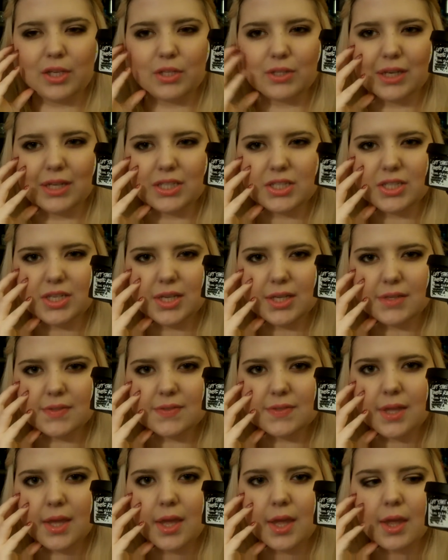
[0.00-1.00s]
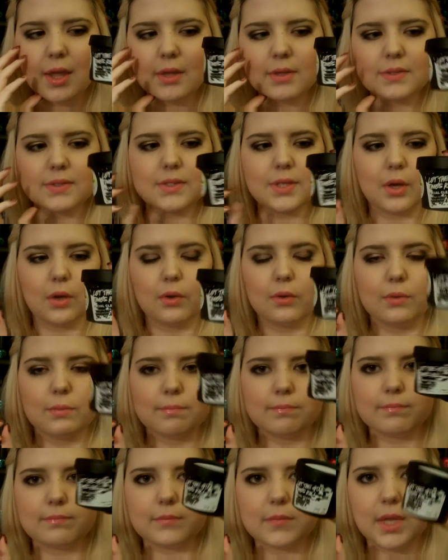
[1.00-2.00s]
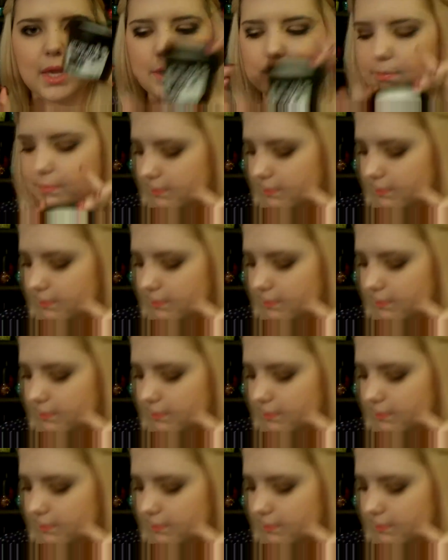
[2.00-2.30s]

dry cheeks. So, yeah.